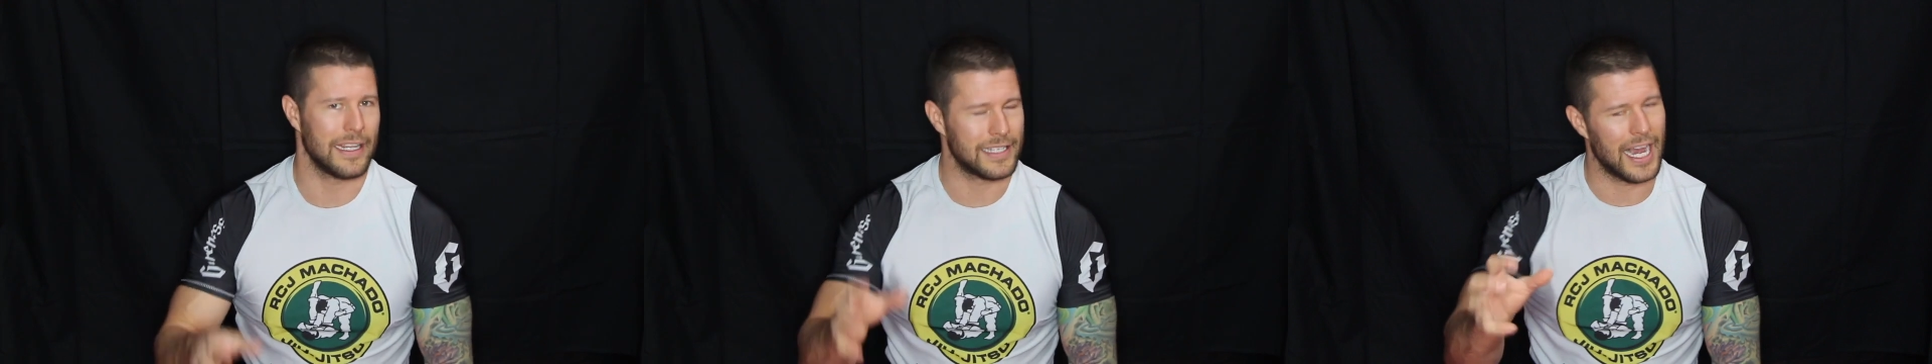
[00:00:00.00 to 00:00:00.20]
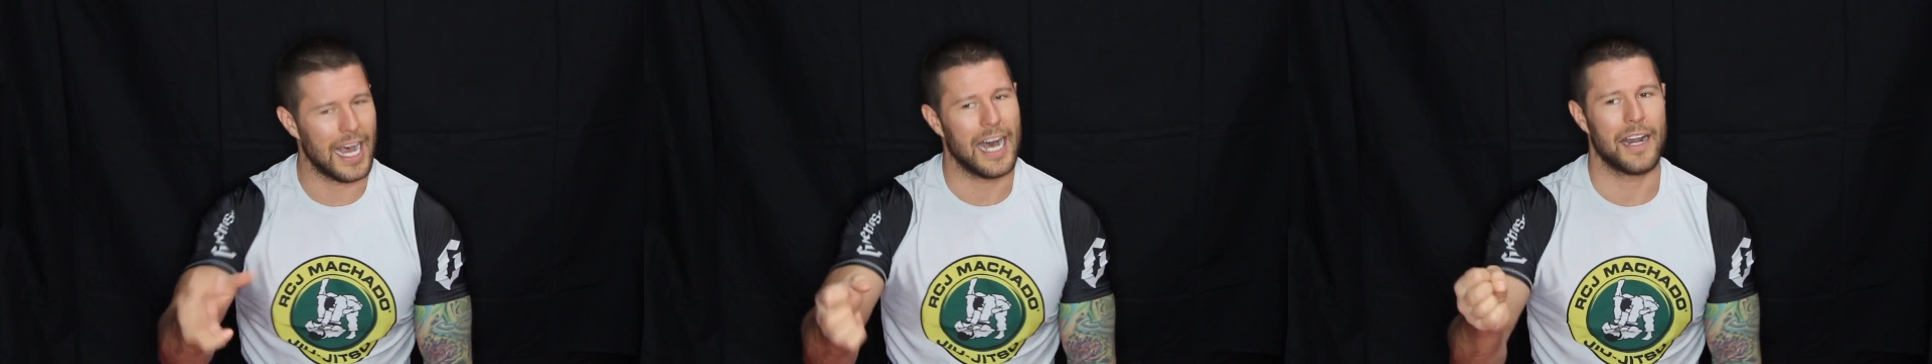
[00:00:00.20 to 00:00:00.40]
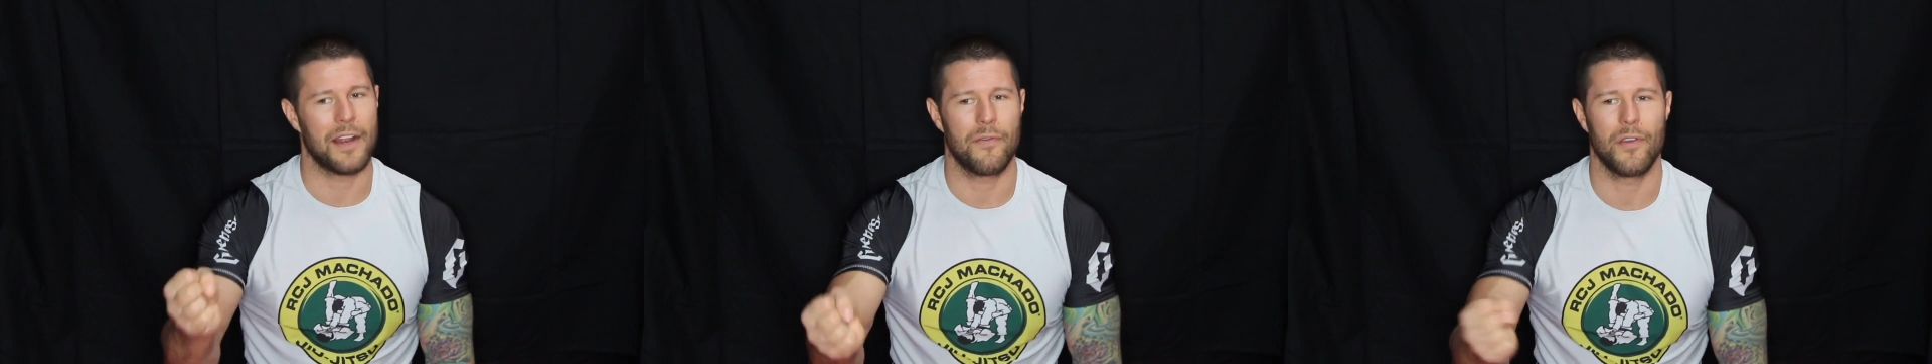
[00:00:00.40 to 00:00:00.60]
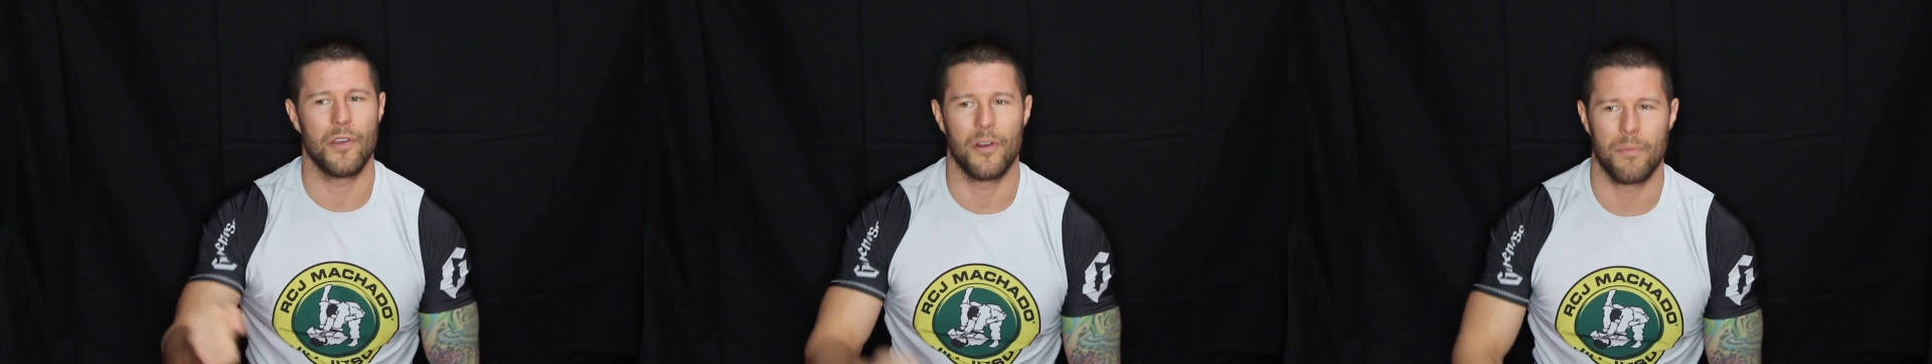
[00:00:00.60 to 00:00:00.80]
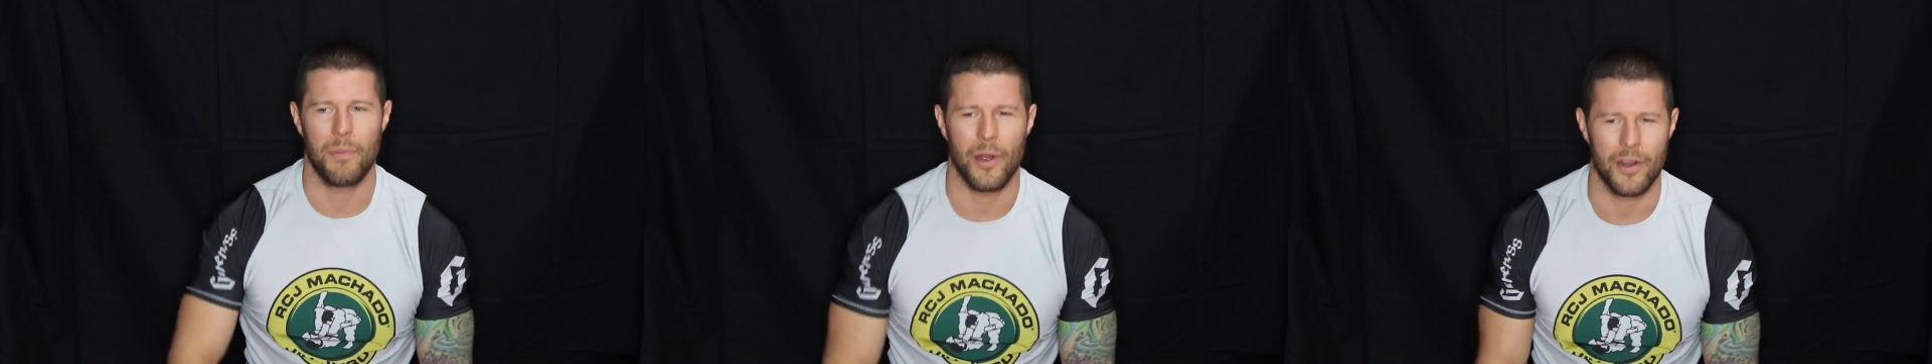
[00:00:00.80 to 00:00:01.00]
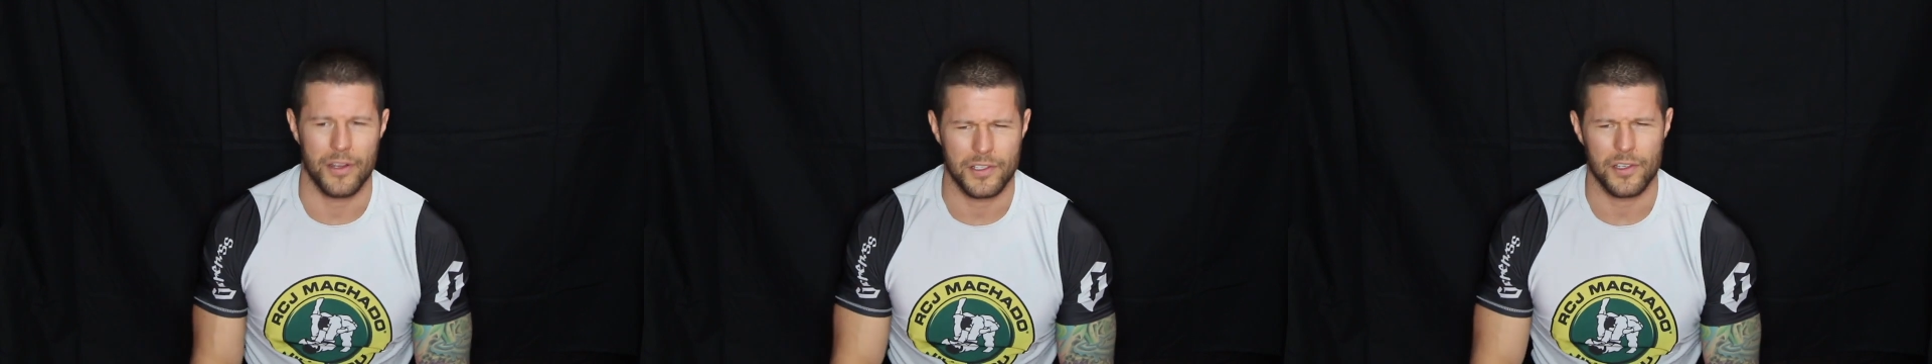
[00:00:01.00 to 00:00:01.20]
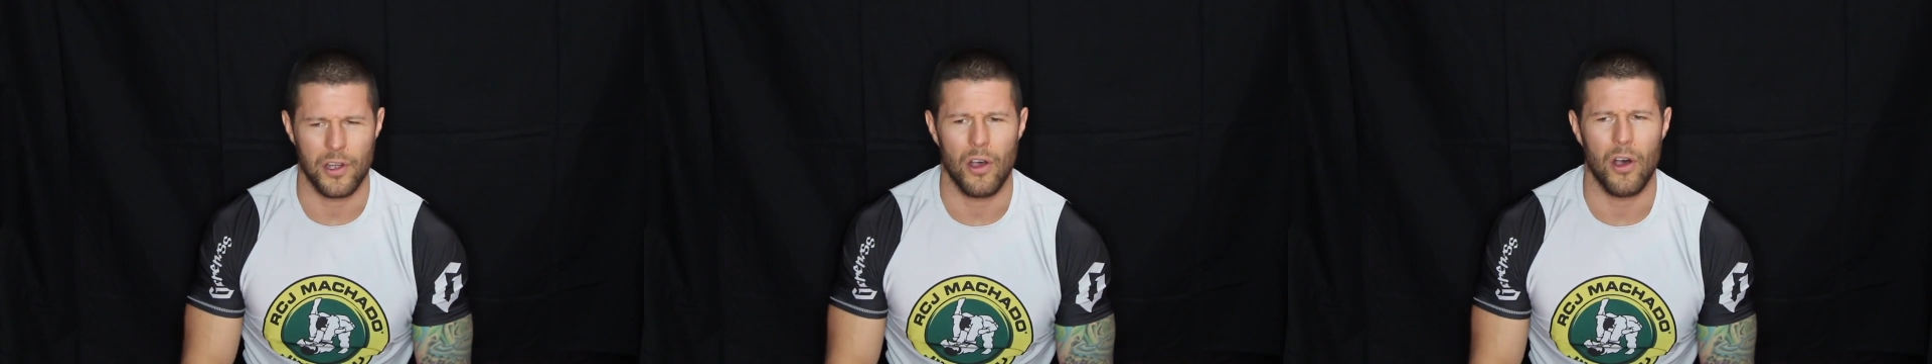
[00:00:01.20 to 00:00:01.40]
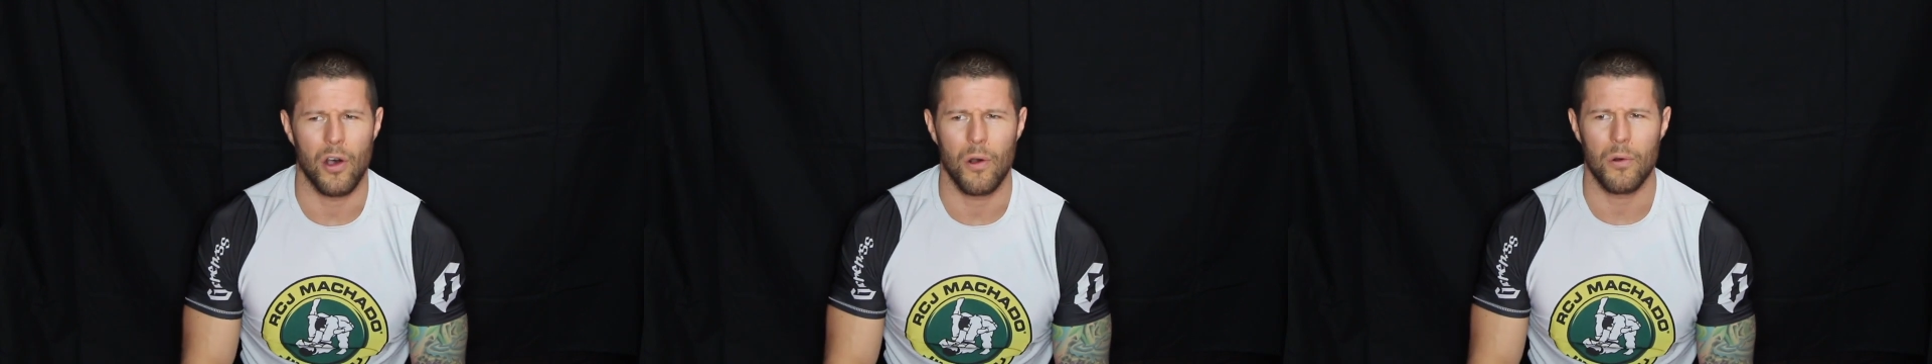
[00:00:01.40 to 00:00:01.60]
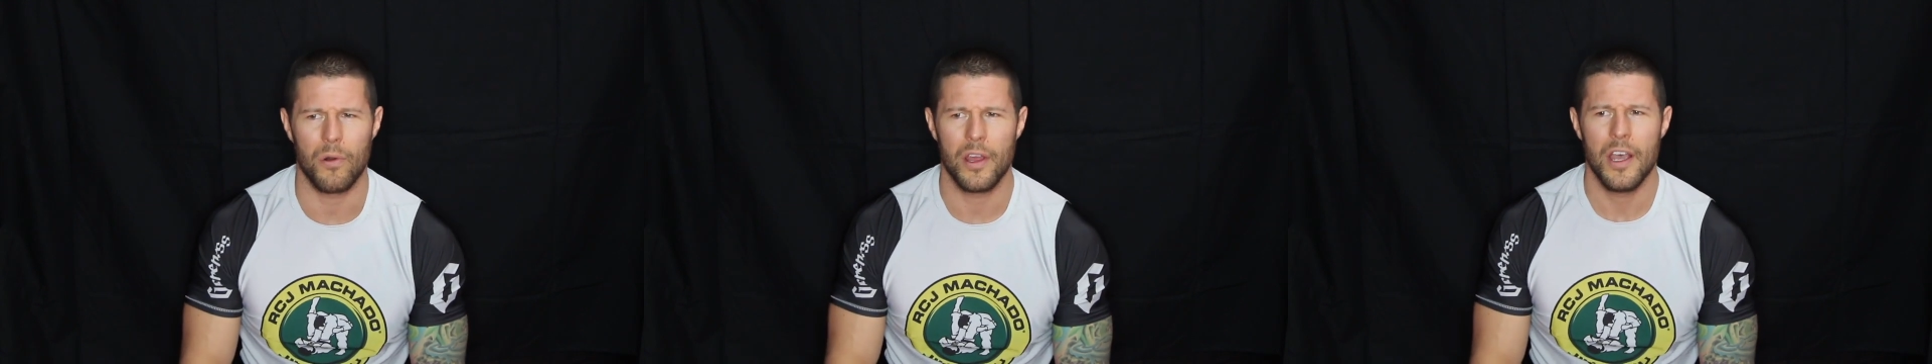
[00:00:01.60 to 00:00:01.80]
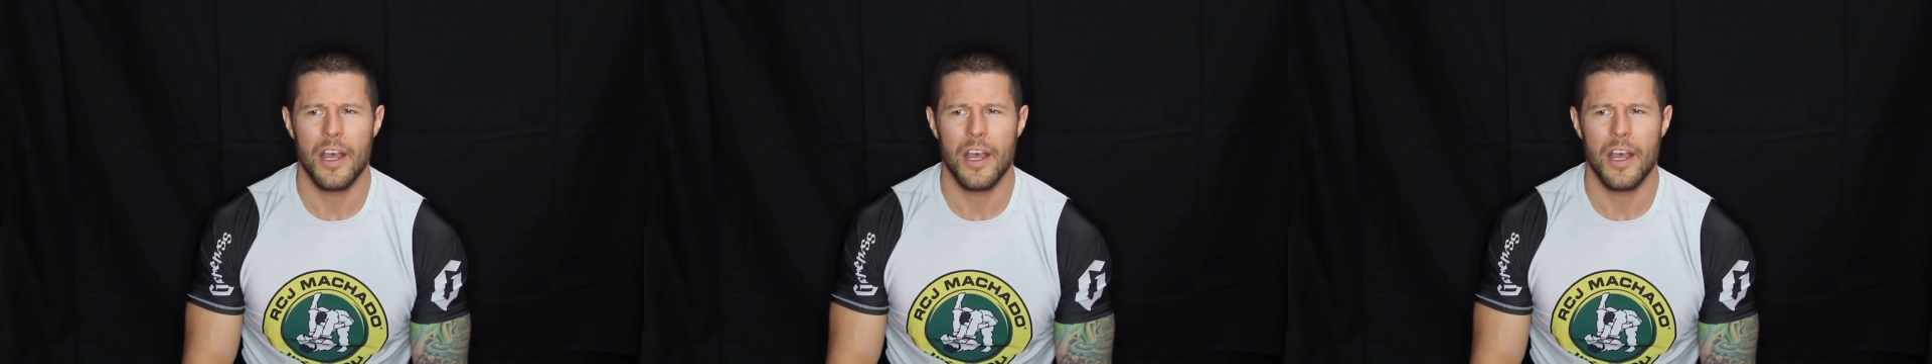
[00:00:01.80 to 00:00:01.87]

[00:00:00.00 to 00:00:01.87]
is harder for your opponents to hold,